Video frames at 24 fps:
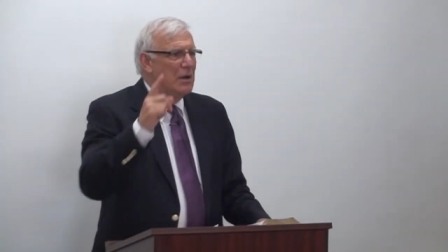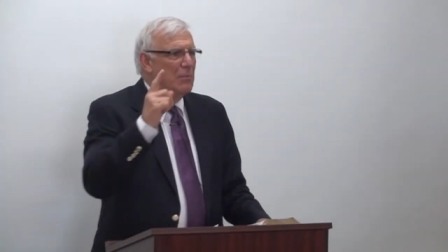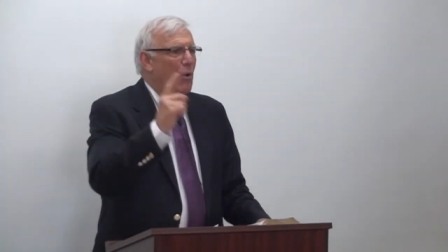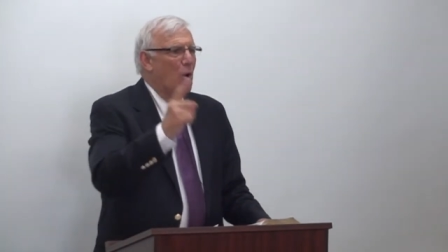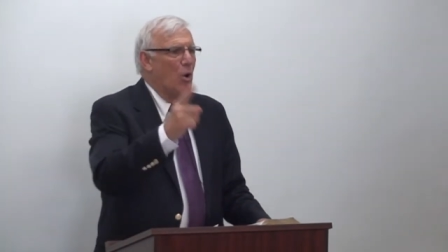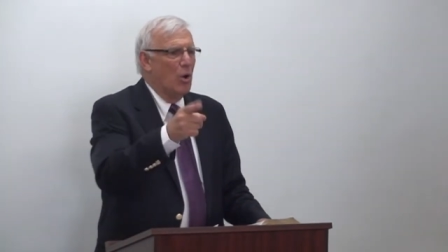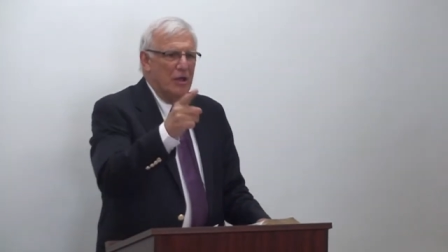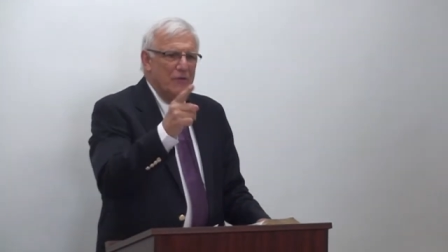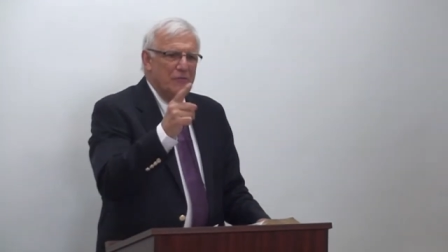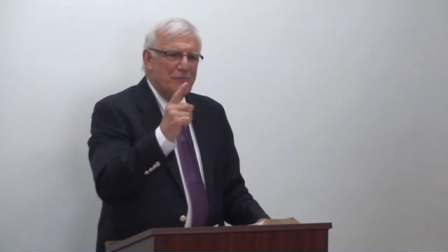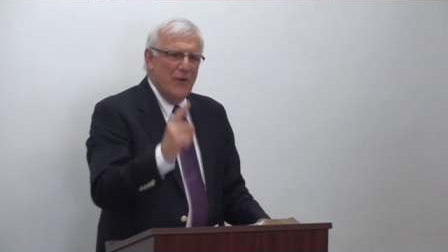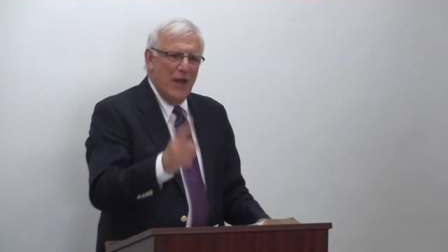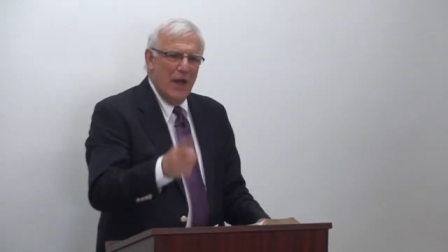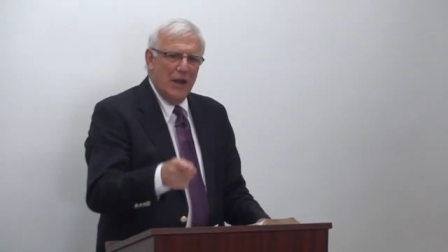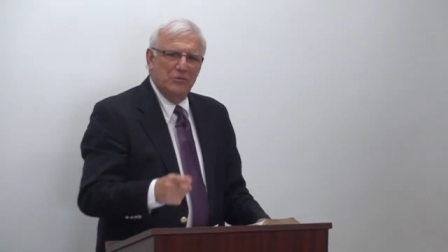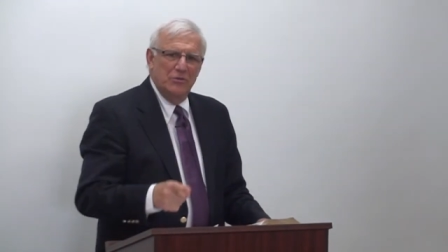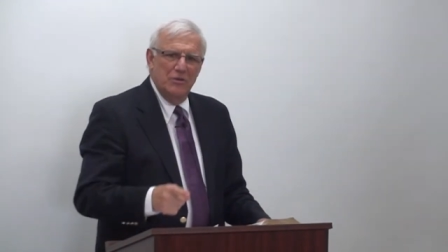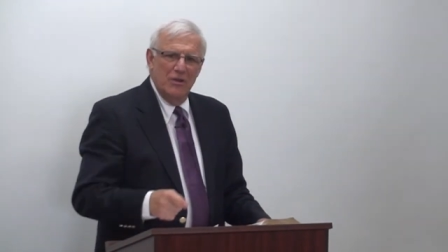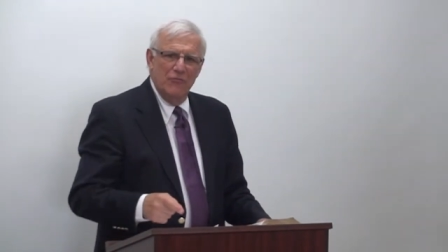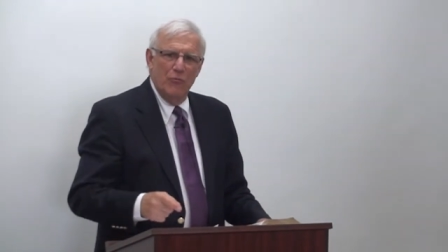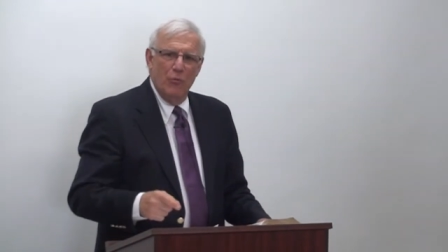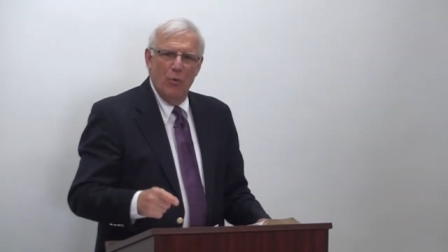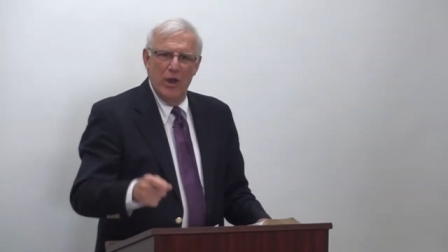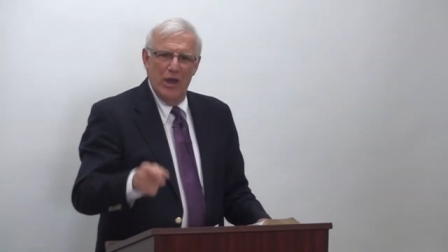a more
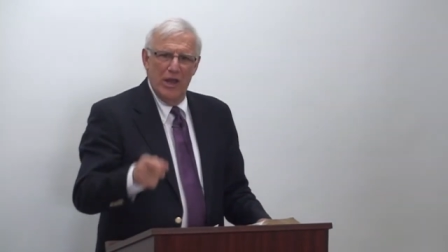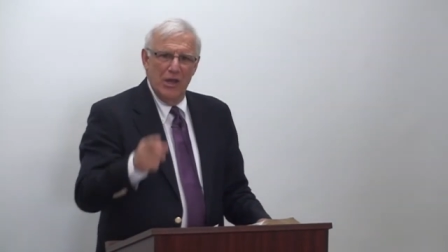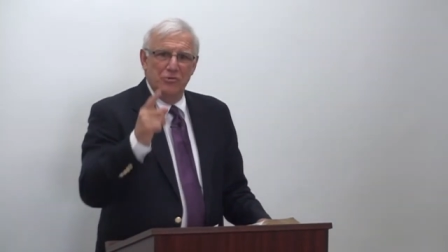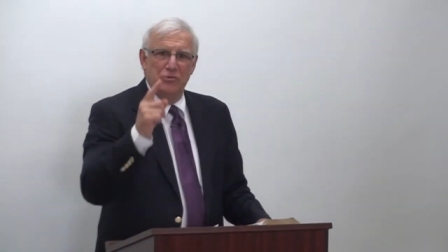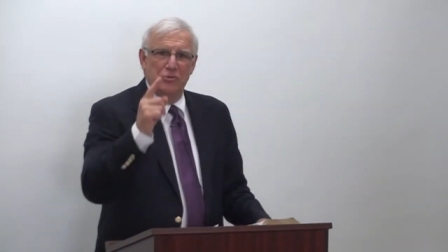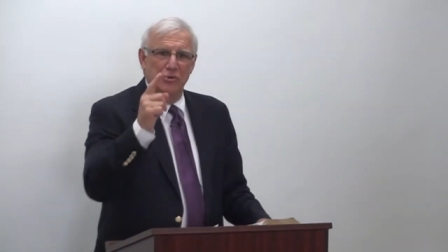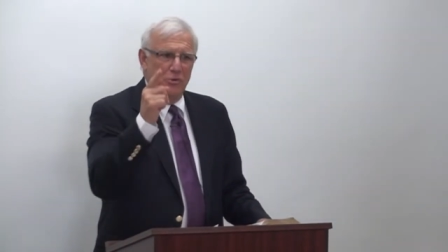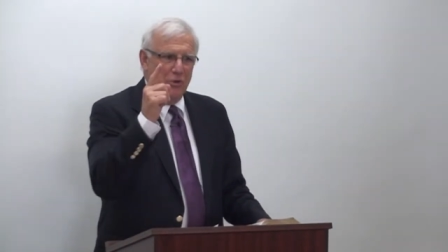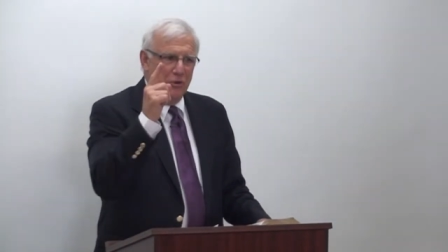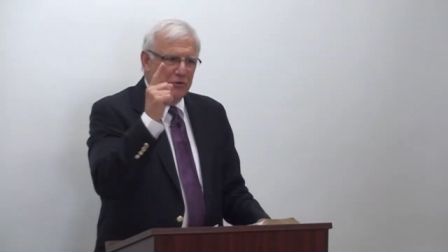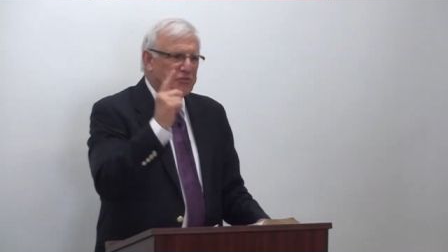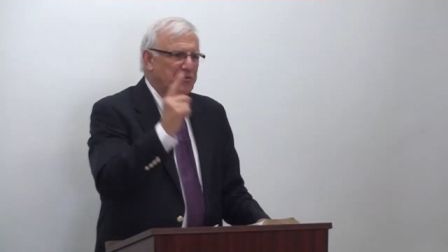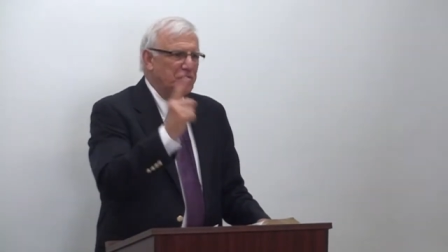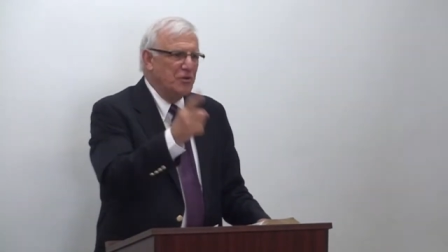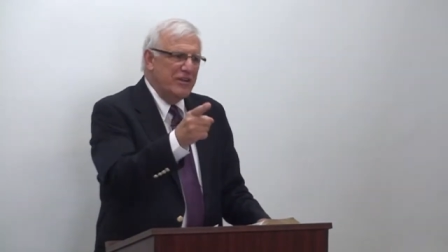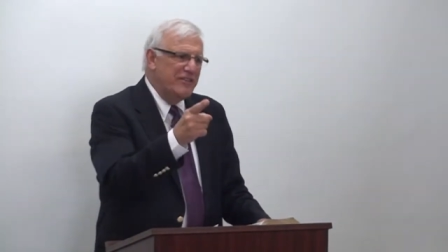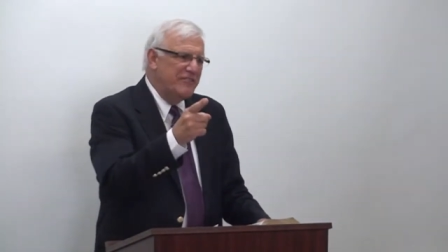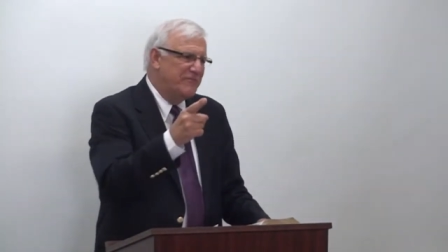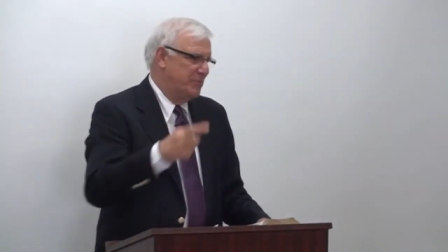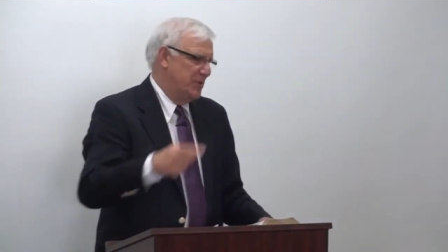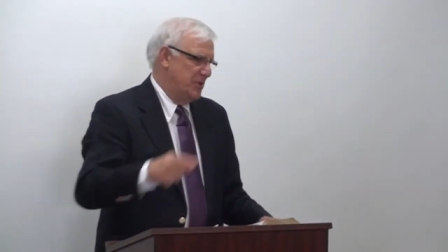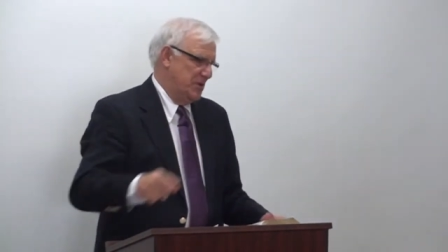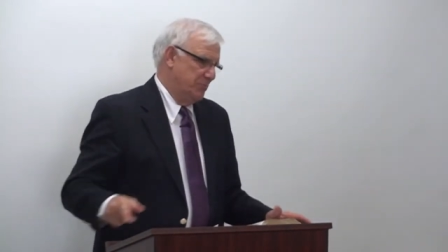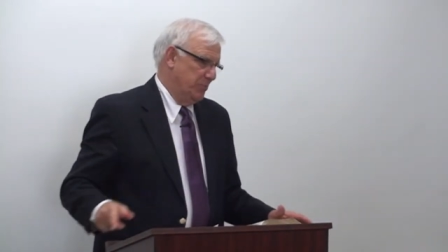effective way to
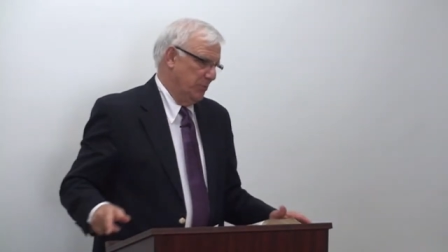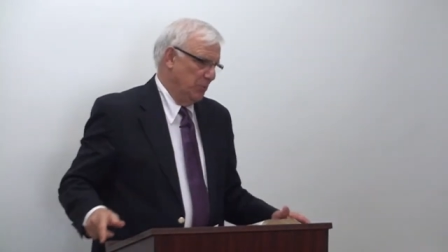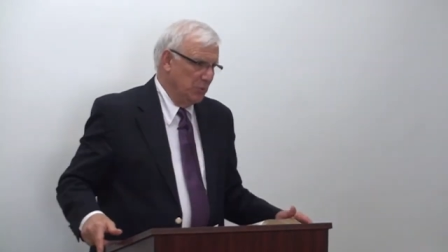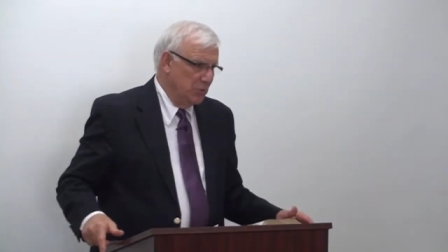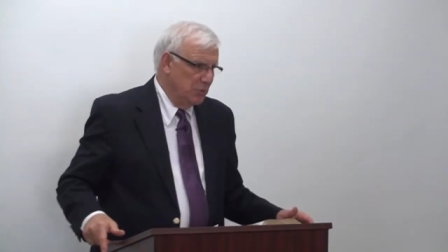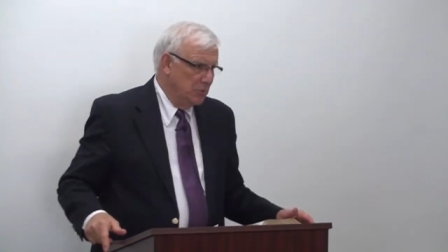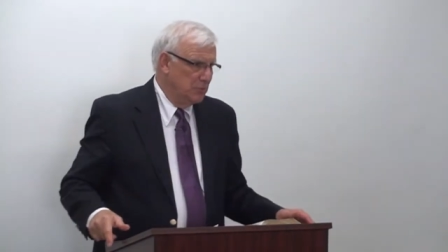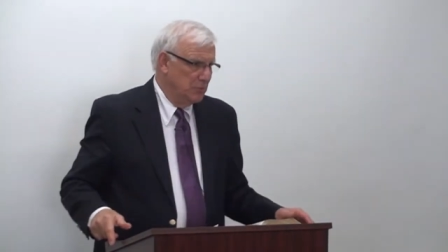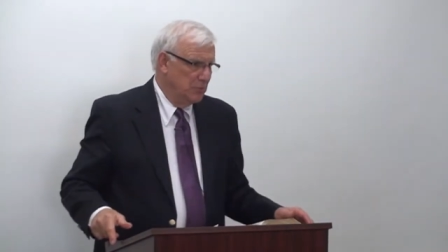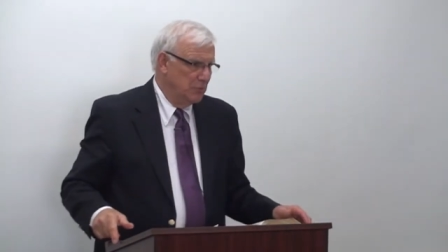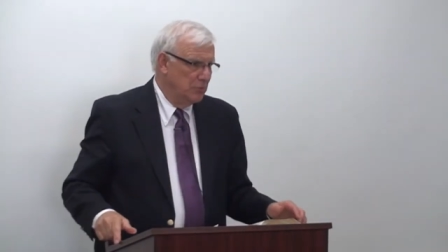deceive people